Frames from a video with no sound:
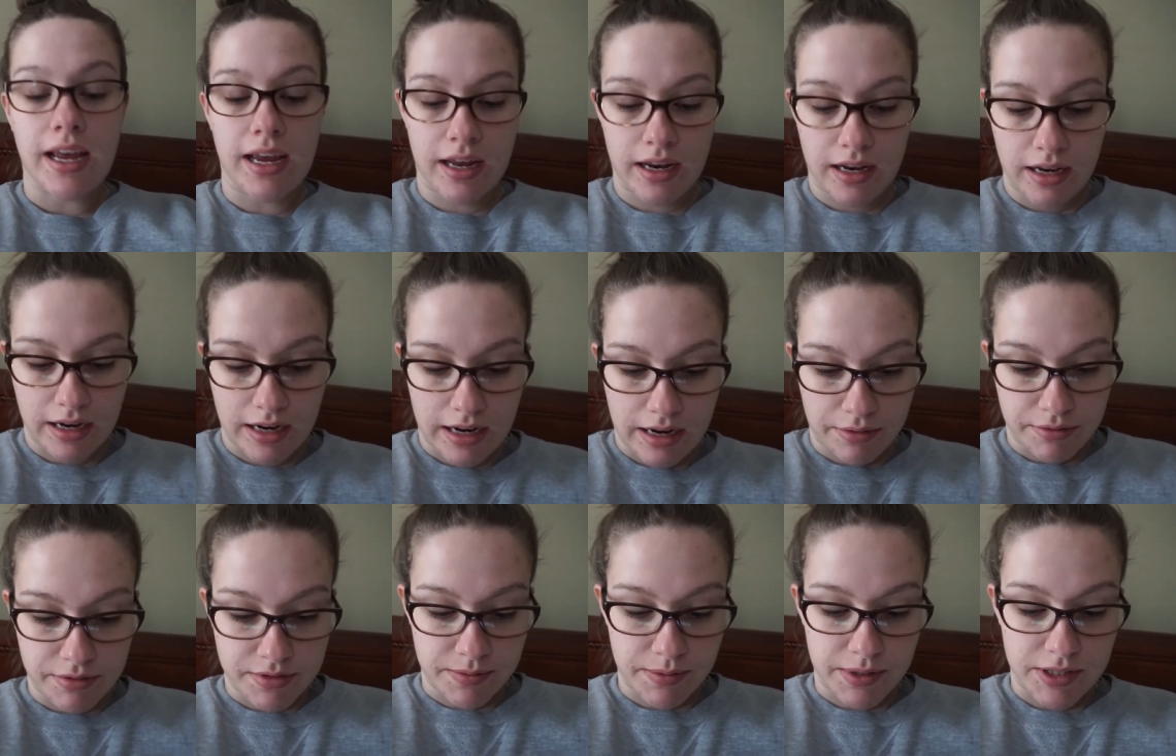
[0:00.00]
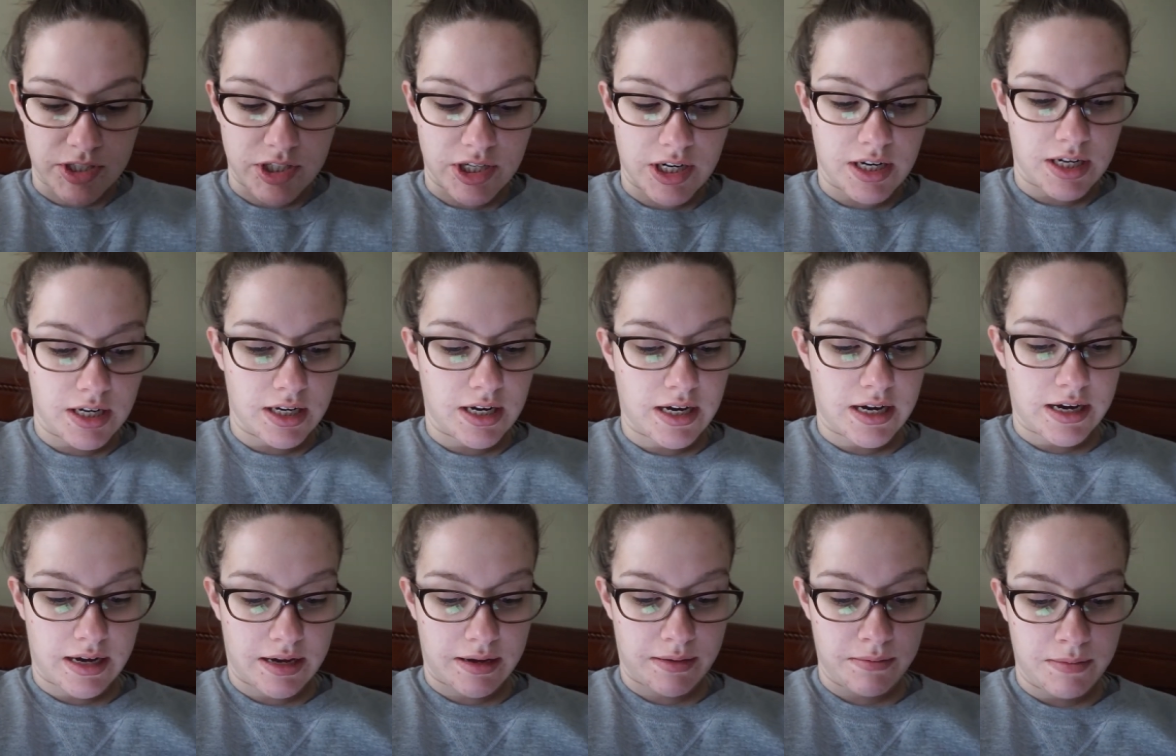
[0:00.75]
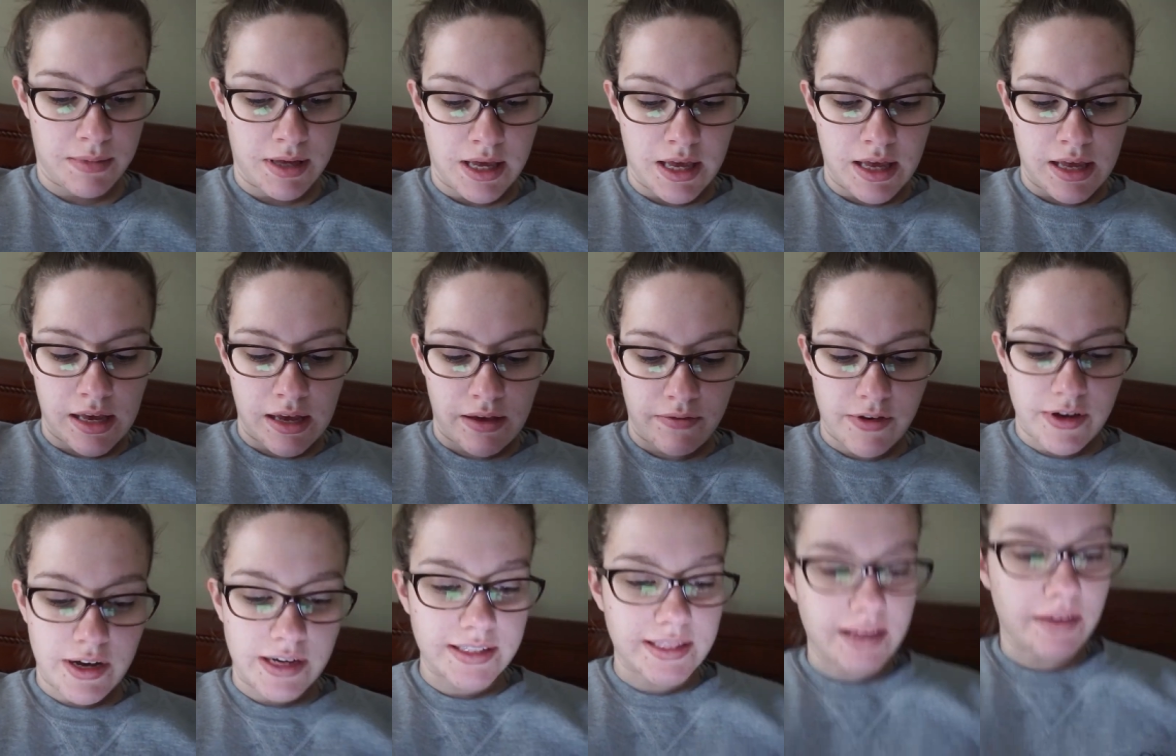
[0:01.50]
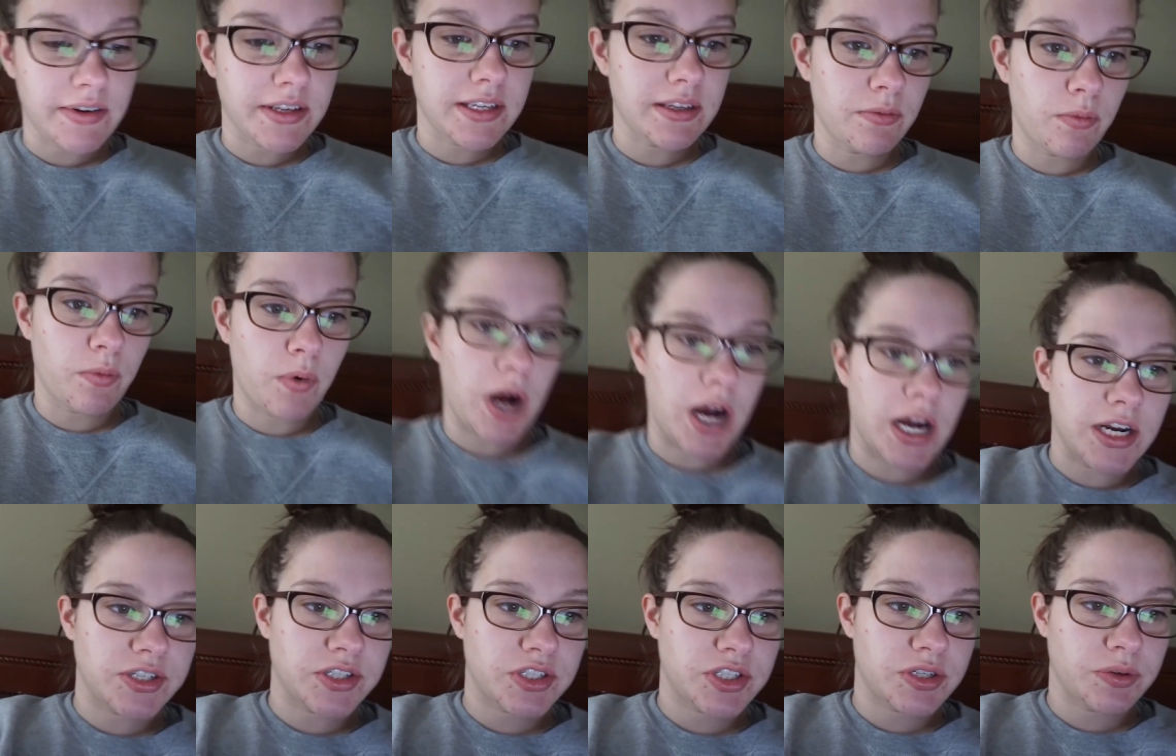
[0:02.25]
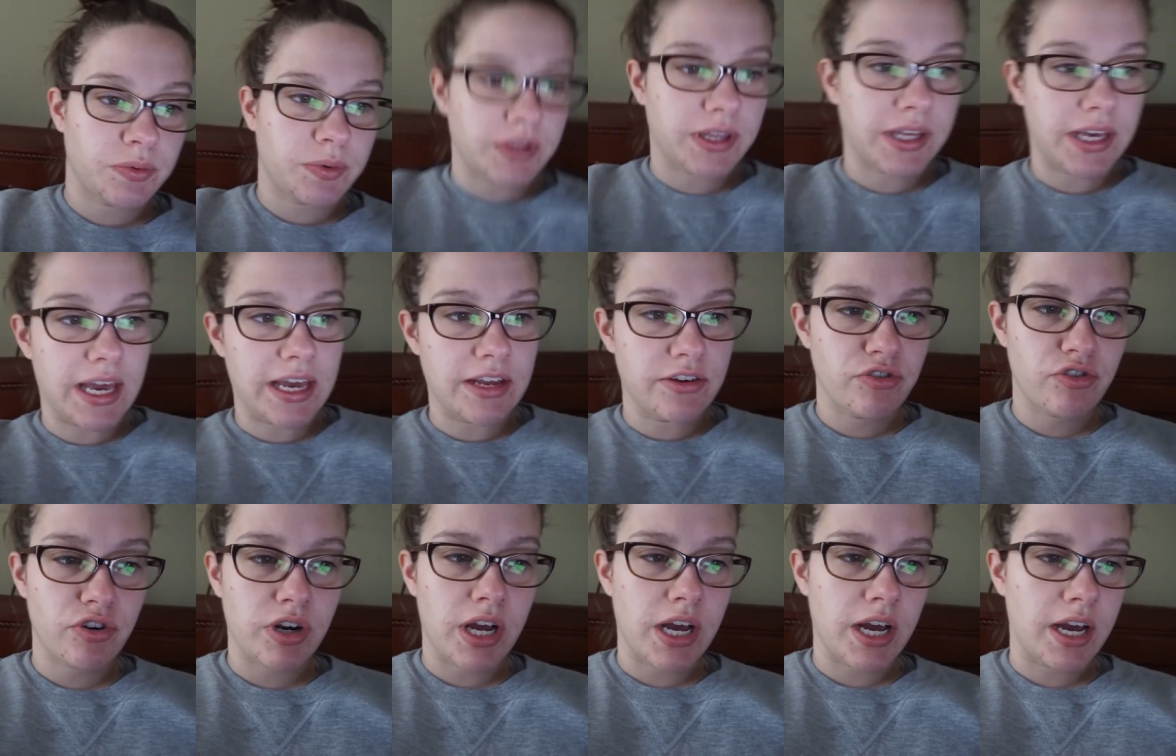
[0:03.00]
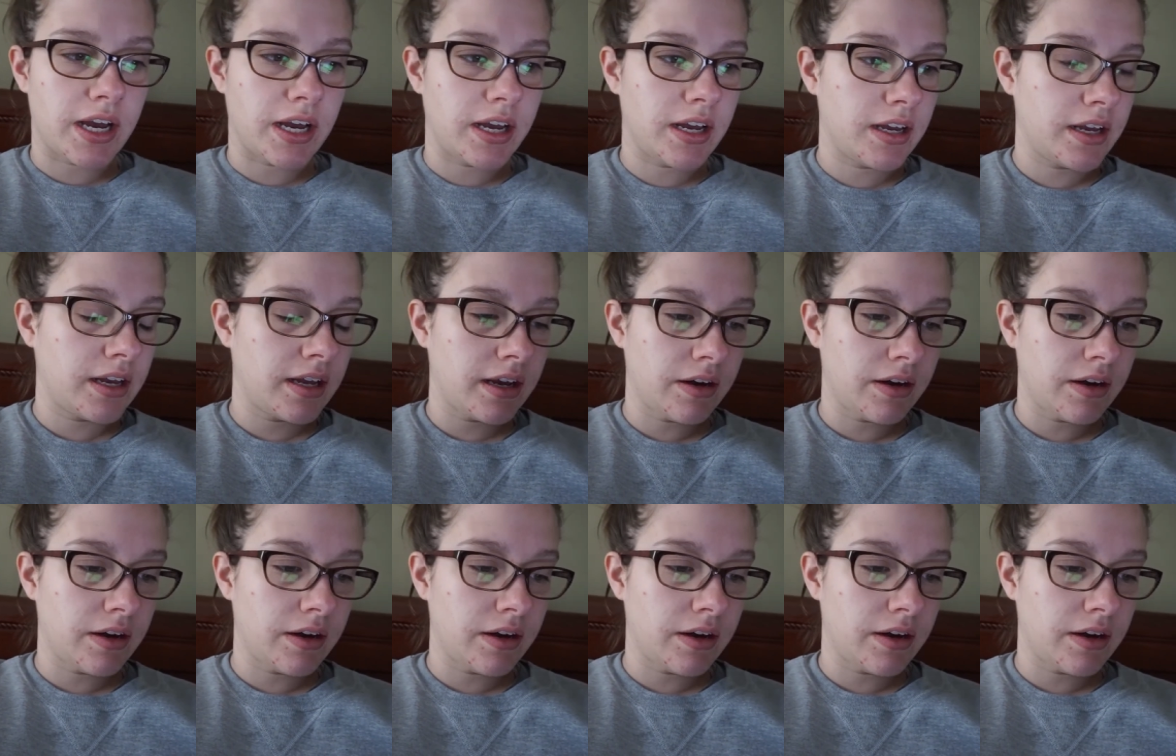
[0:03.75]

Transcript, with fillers: and I was watching, if you guys haven't watched with Kendra,